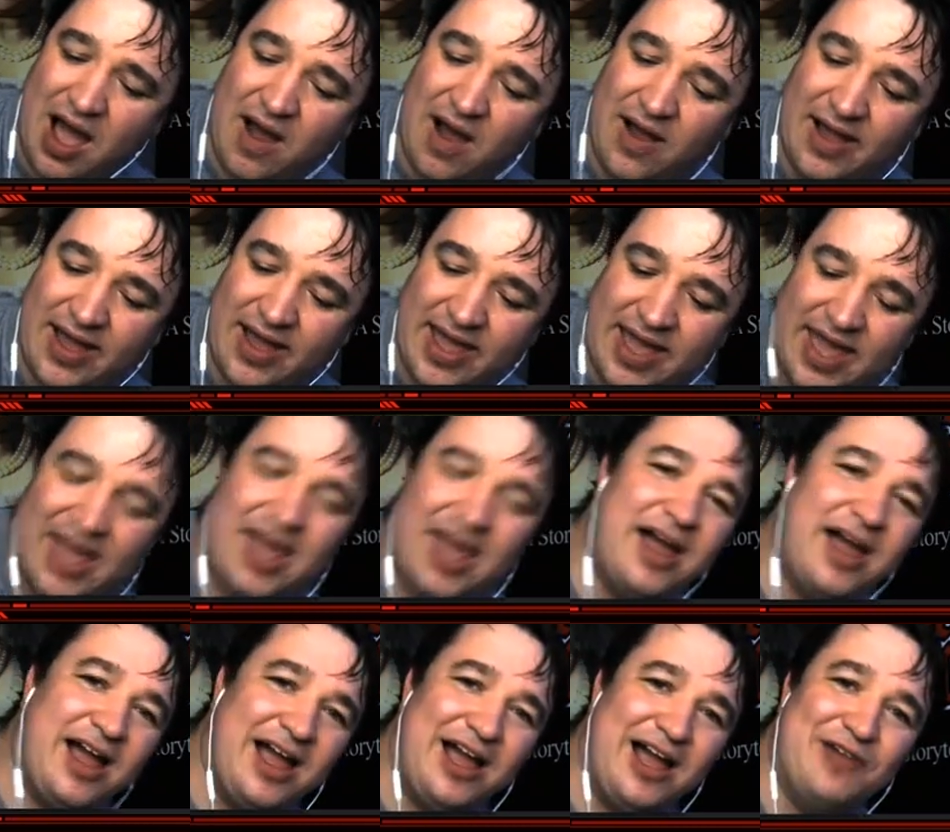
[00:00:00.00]
I
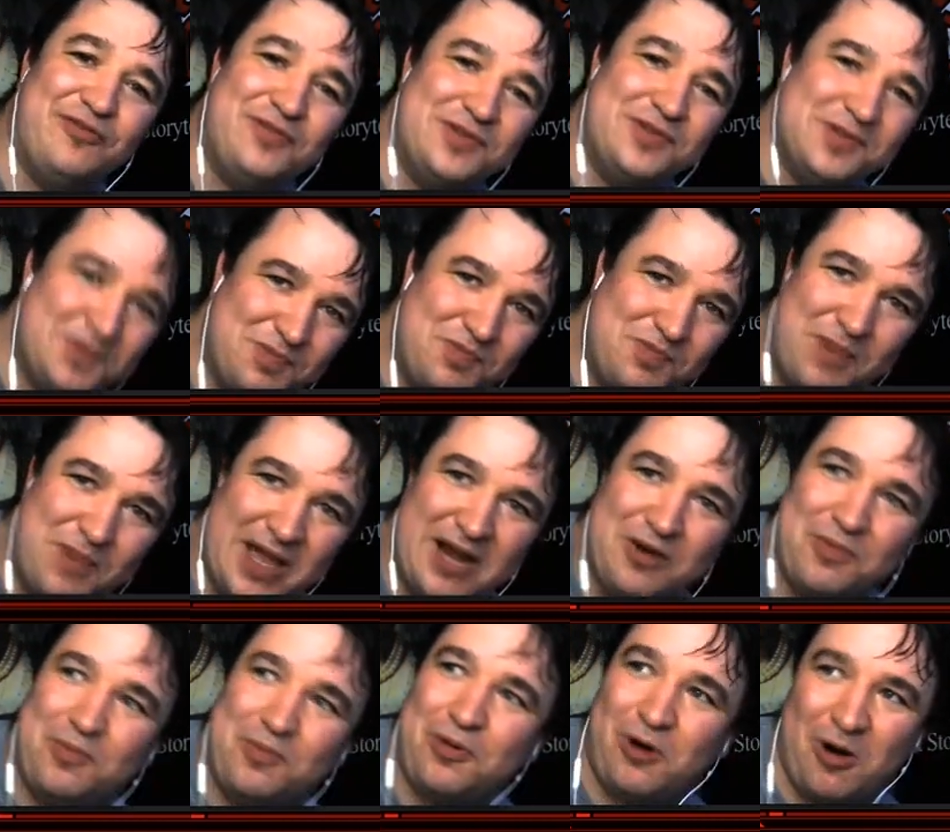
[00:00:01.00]
have
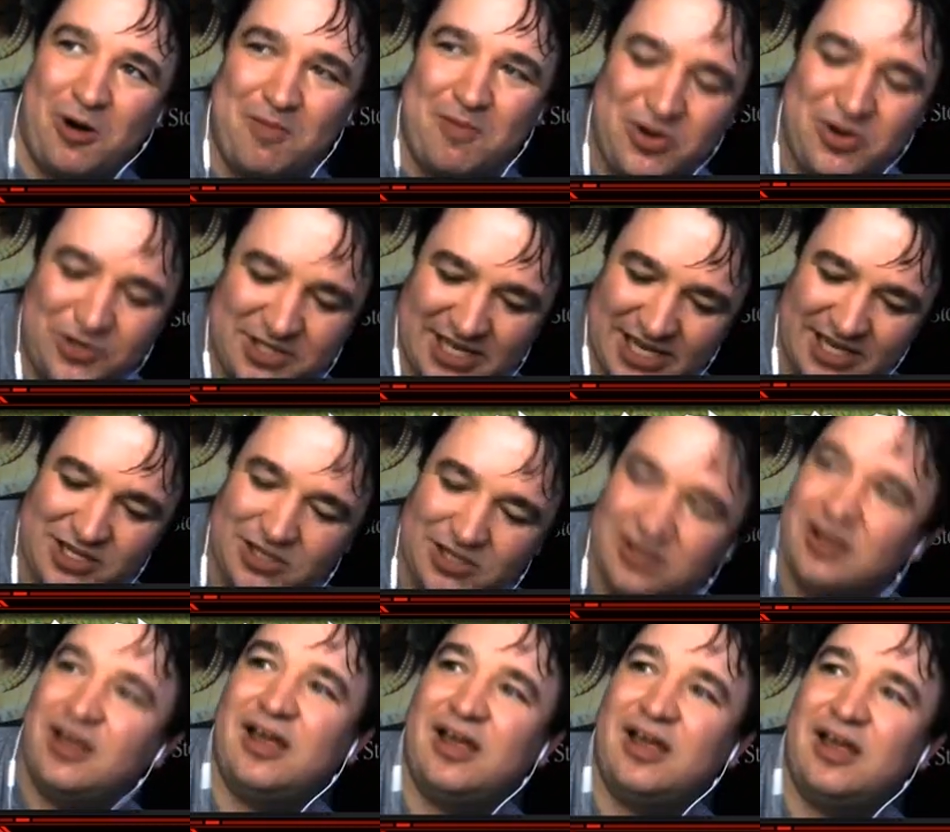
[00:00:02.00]
been promoted
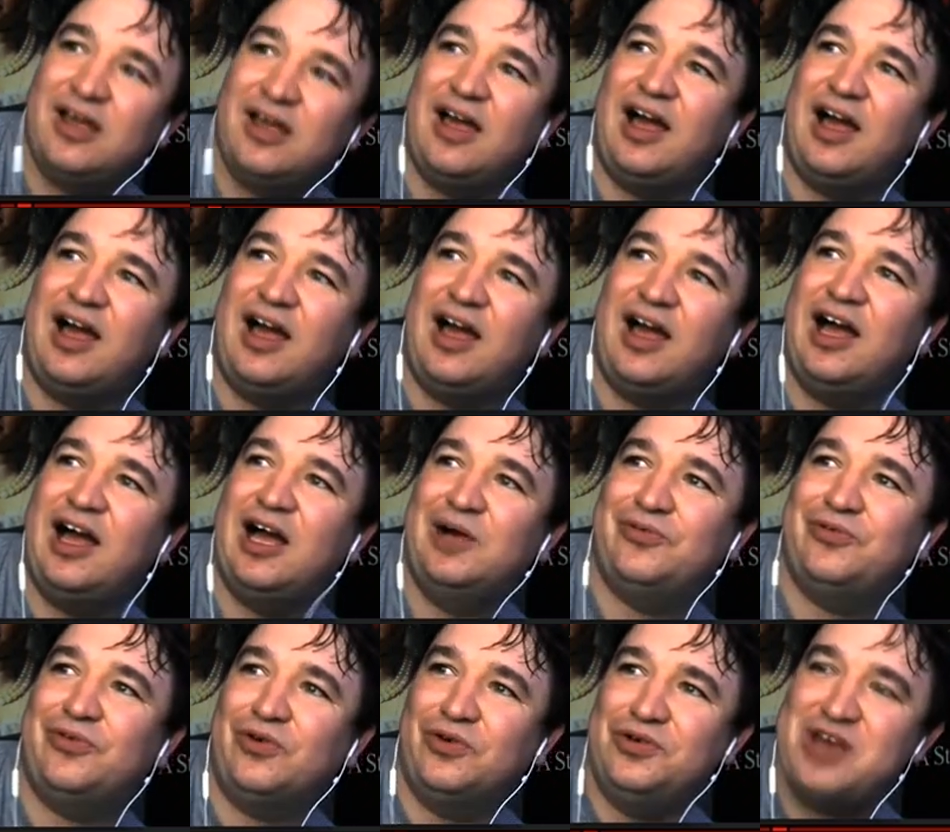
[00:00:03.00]

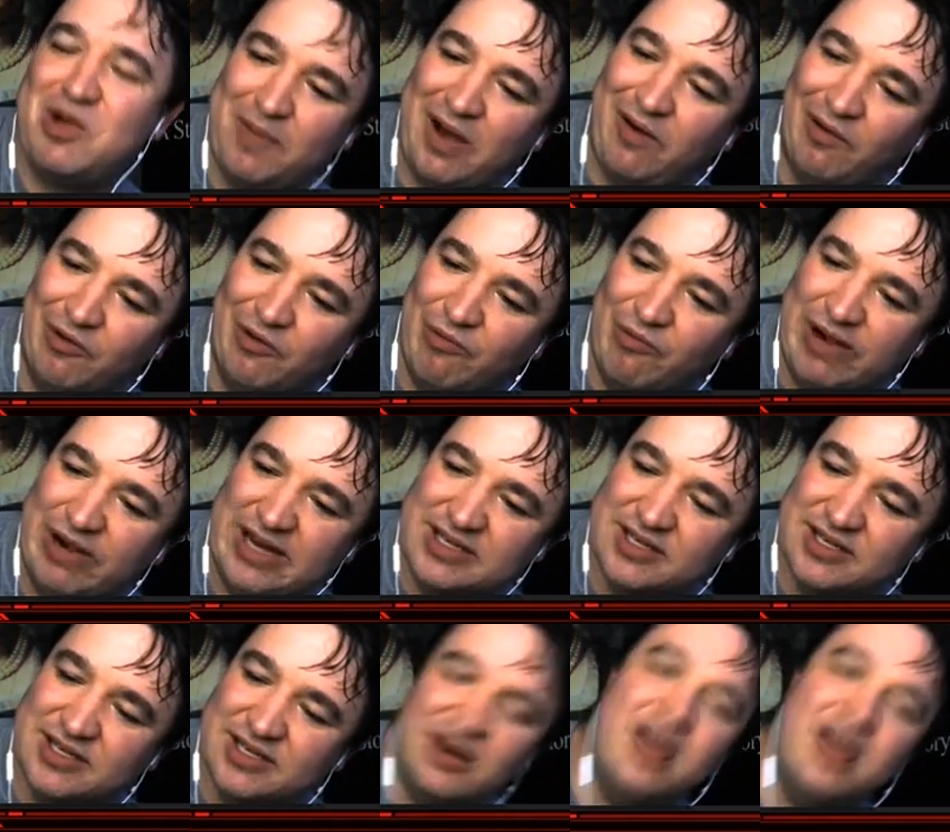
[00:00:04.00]
for no
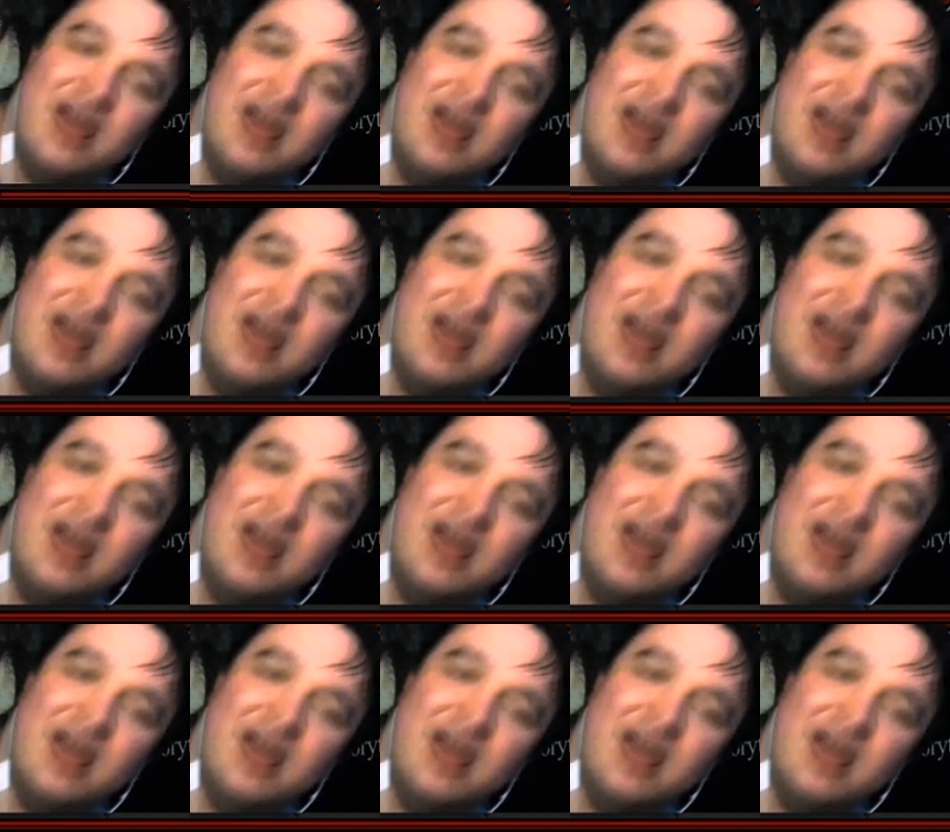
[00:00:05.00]
apparent reason.